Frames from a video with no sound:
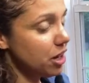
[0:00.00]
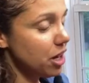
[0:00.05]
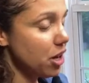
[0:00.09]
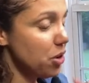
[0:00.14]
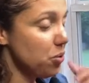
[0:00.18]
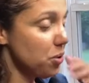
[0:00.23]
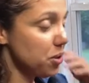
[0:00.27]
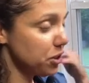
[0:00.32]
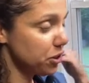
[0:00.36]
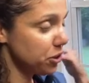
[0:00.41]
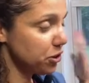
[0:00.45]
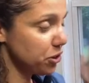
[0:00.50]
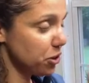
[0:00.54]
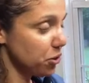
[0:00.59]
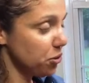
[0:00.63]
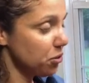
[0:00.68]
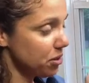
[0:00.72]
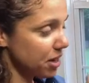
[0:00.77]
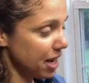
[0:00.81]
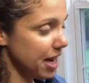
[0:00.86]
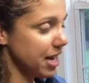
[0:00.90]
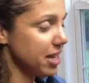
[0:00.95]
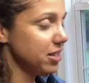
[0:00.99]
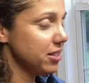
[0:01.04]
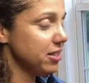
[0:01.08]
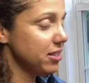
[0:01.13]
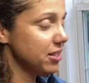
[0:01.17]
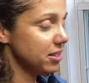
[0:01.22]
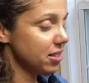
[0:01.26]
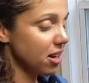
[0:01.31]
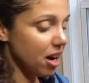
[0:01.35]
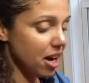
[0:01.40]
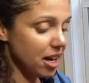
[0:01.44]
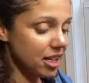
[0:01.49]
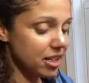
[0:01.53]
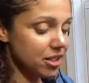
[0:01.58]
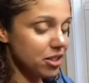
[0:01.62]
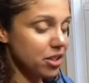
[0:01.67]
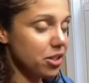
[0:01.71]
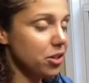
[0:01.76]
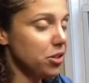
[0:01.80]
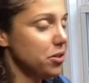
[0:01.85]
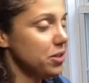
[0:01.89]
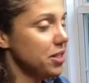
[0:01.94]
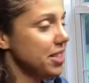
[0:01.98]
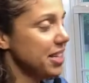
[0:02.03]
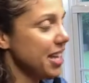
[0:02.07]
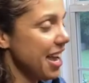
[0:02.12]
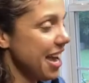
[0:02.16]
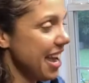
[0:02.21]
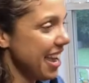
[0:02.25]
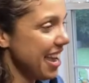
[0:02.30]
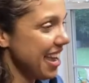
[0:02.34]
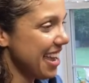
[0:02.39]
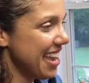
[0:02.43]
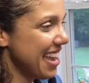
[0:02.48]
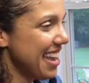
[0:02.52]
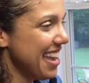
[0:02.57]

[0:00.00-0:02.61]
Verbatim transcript: It was so nice to talk to you today.